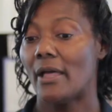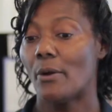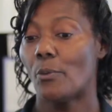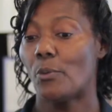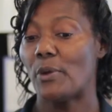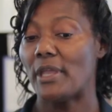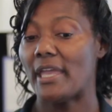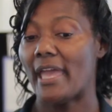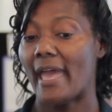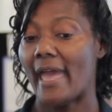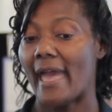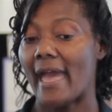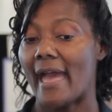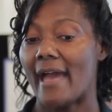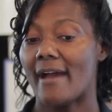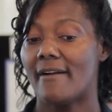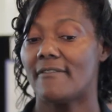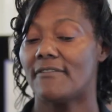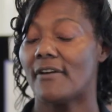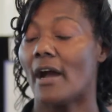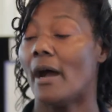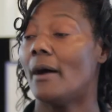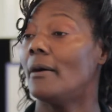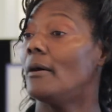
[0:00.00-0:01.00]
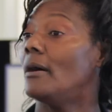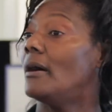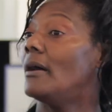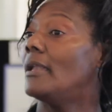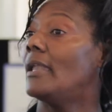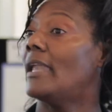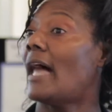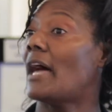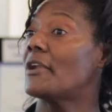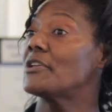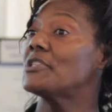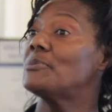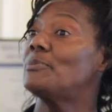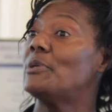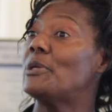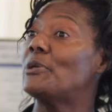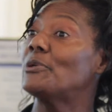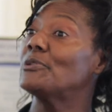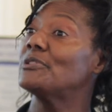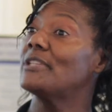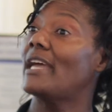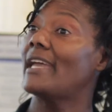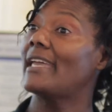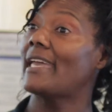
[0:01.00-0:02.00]
We have a lot of
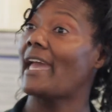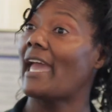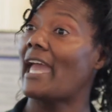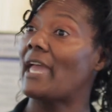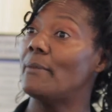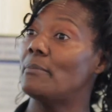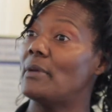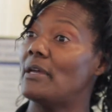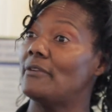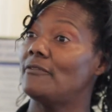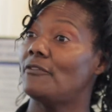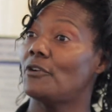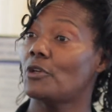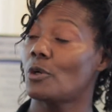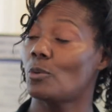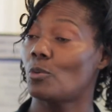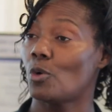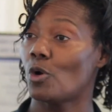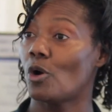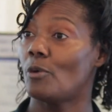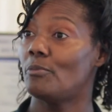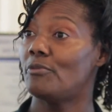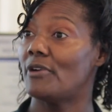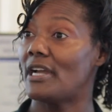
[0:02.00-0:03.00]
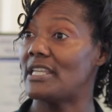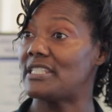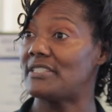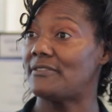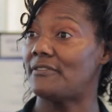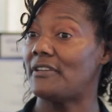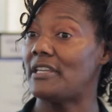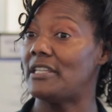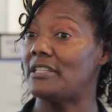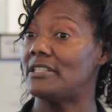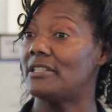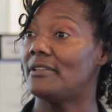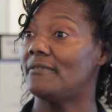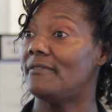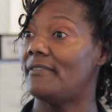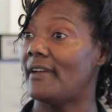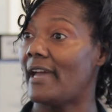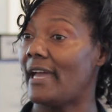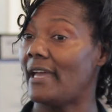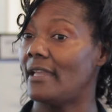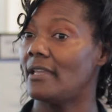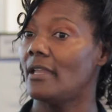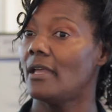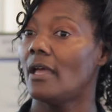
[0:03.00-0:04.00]
speakers that came in for the World Breastfeeding
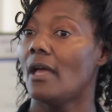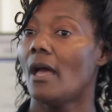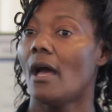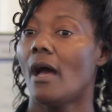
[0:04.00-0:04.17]
event.